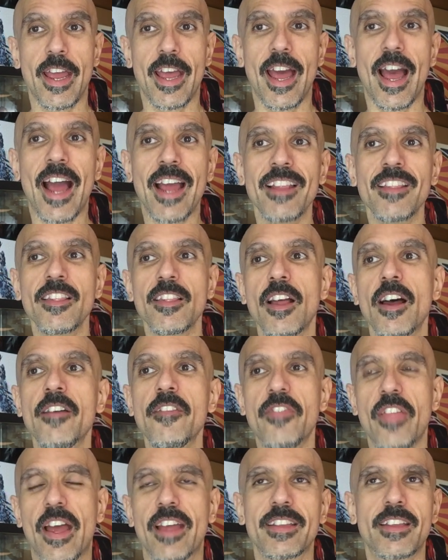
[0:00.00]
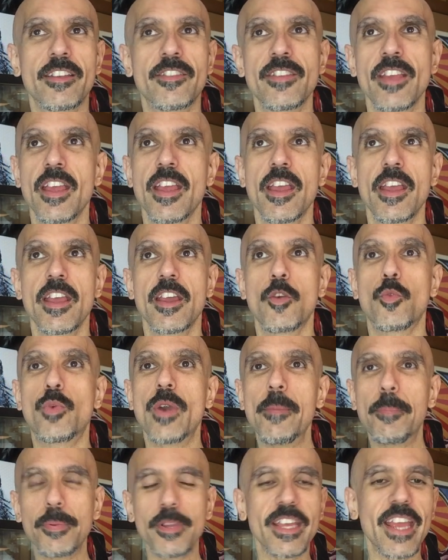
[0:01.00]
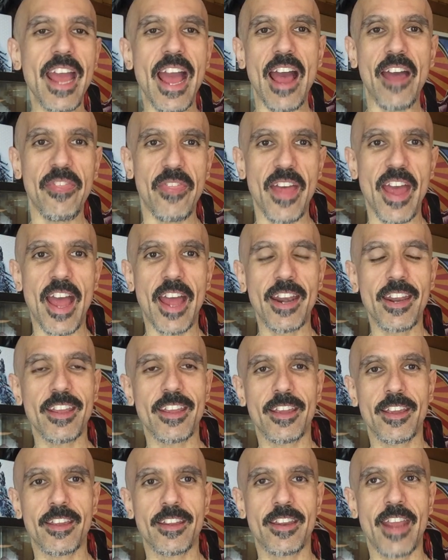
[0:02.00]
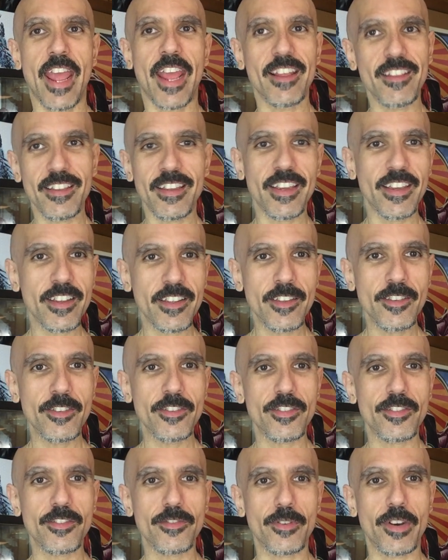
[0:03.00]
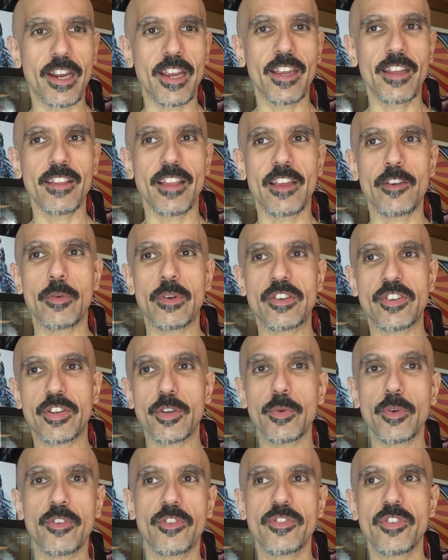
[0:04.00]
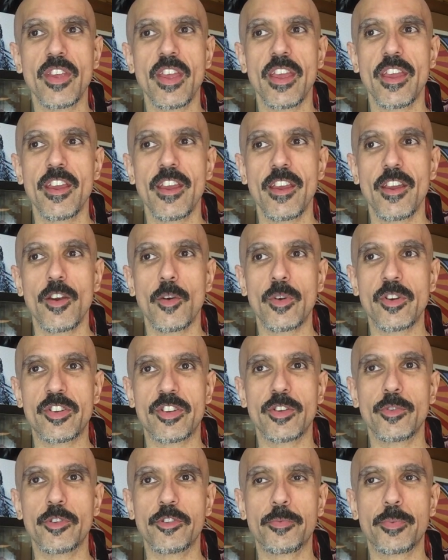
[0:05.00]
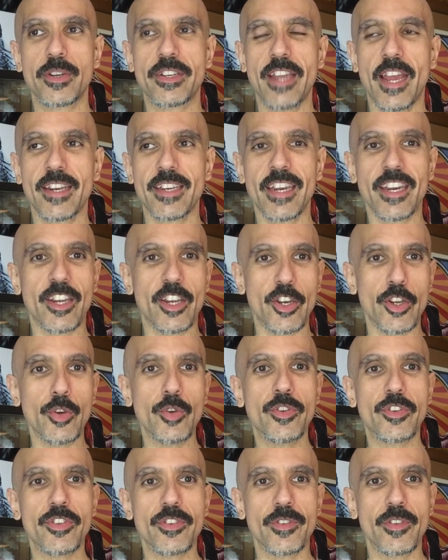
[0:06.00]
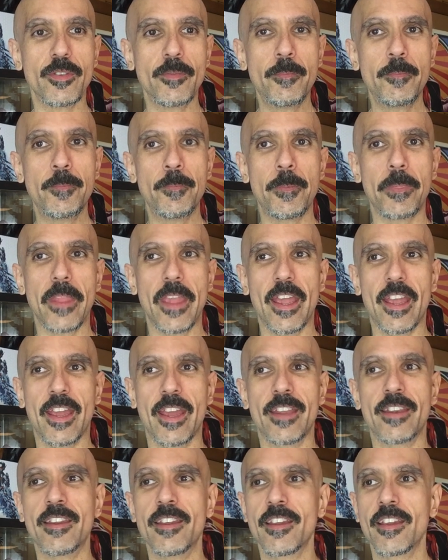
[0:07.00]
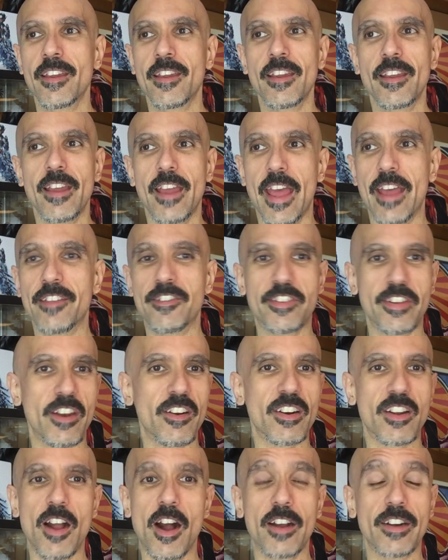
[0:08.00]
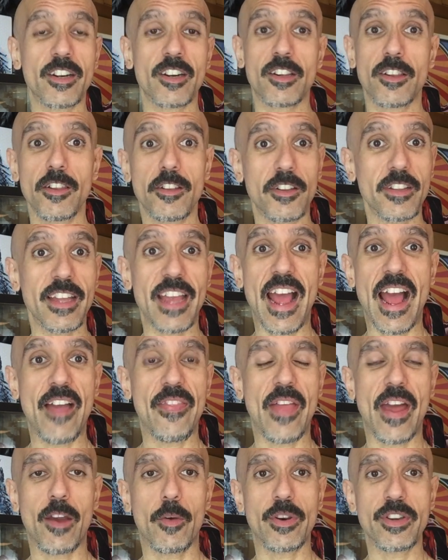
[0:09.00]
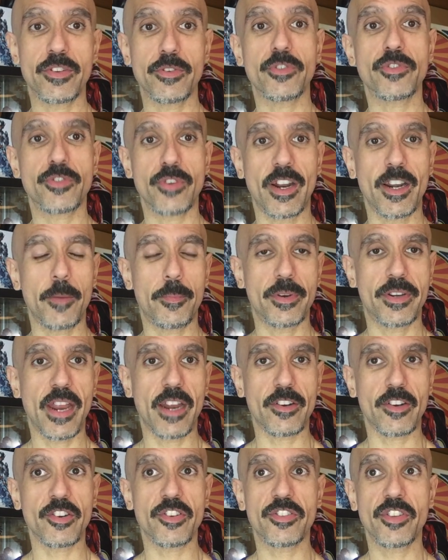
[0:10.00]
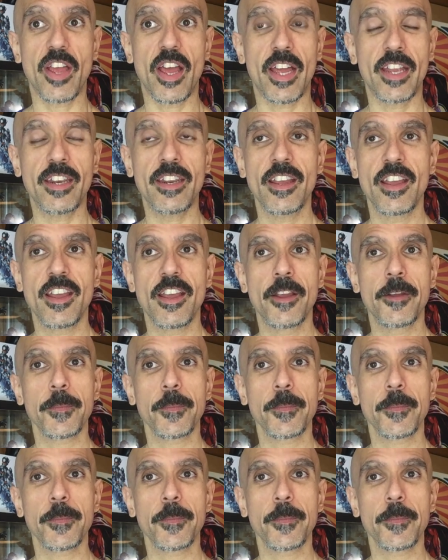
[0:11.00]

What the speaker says: I love that, because Ripley had that in Aliens, right? Like when she was protecting Newt, and Sarah Connor clearly had that when she was trying to protect her son.